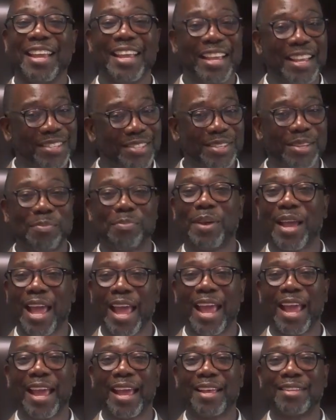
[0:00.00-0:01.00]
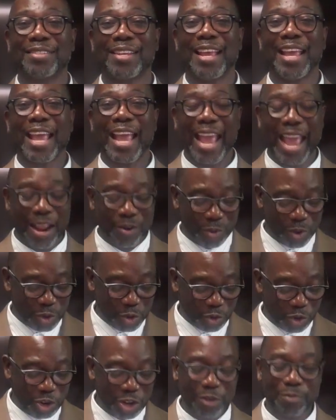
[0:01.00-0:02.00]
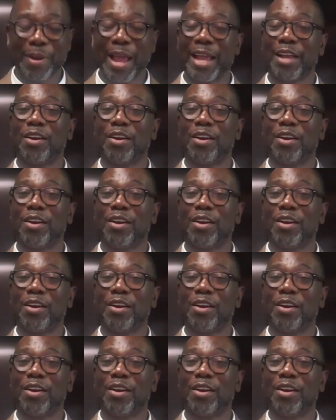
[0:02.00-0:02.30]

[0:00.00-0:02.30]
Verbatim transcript: It's the past. And when you look back